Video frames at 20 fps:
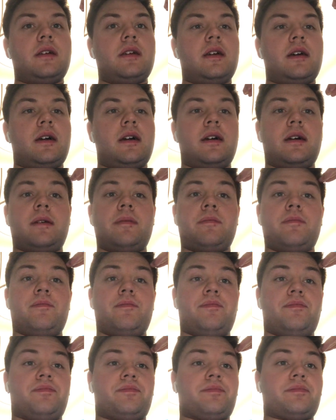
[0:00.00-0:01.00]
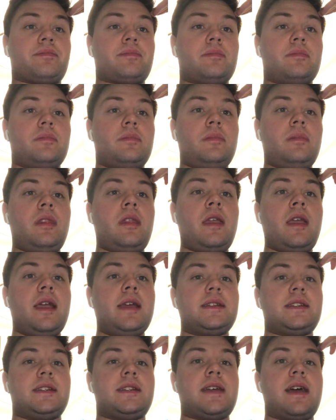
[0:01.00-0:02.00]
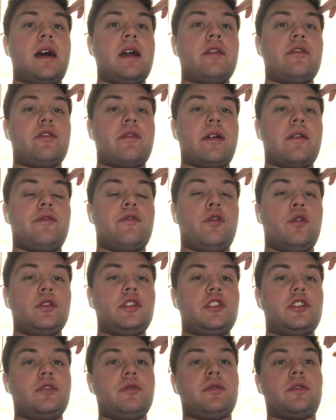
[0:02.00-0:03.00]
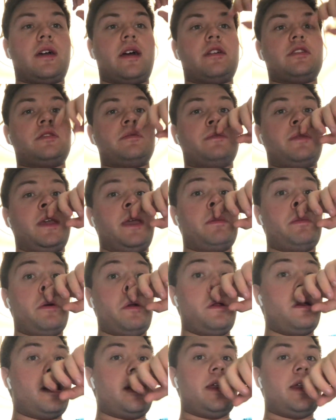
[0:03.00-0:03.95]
It's a town of around 42,000 people,